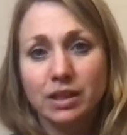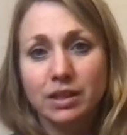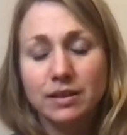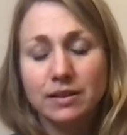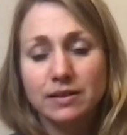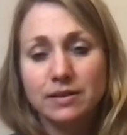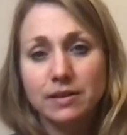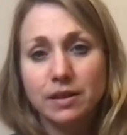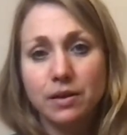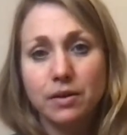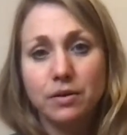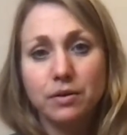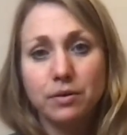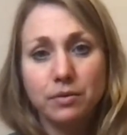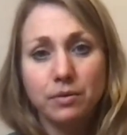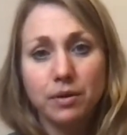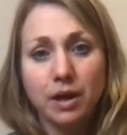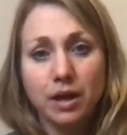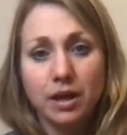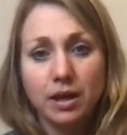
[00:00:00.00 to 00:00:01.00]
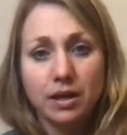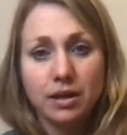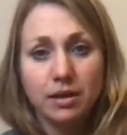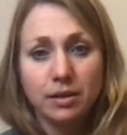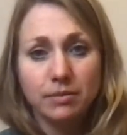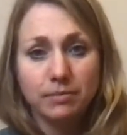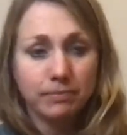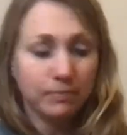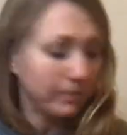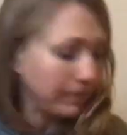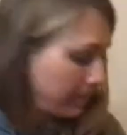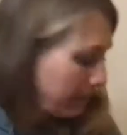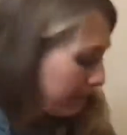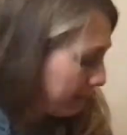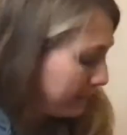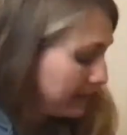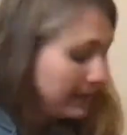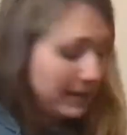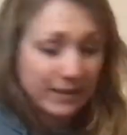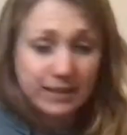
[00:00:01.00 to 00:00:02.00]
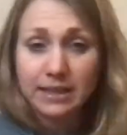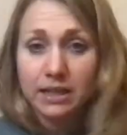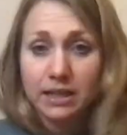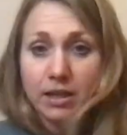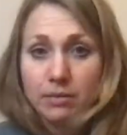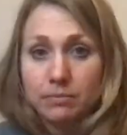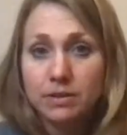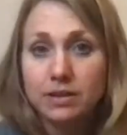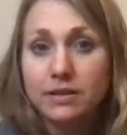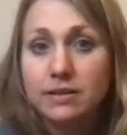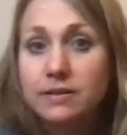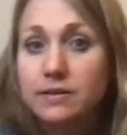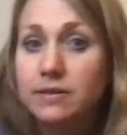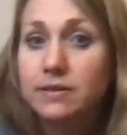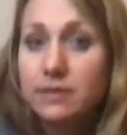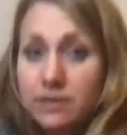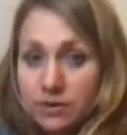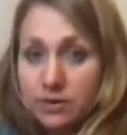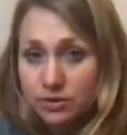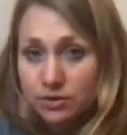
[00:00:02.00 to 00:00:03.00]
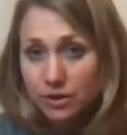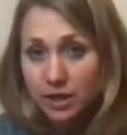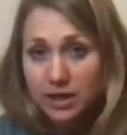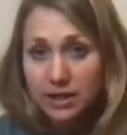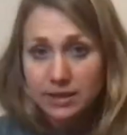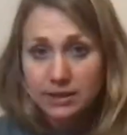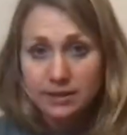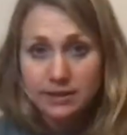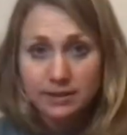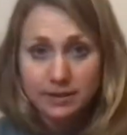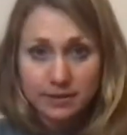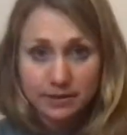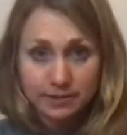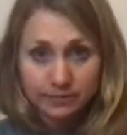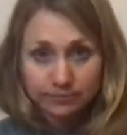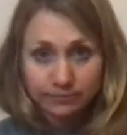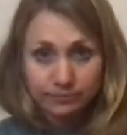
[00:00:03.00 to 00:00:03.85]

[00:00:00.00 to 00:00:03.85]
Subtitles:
So sitting up nice and straight.